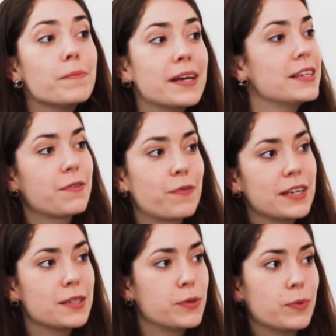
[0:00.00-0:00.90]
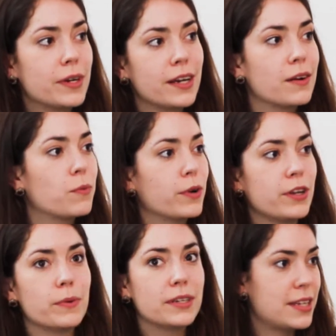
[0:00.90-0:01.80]
be a difference between what
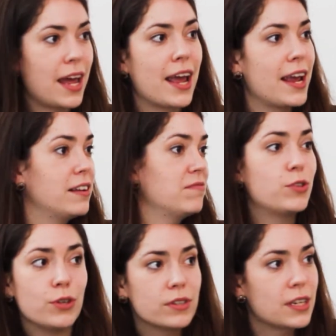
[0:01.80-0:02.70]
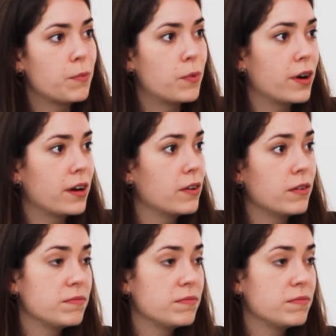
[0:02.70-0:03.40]
you would say to someone,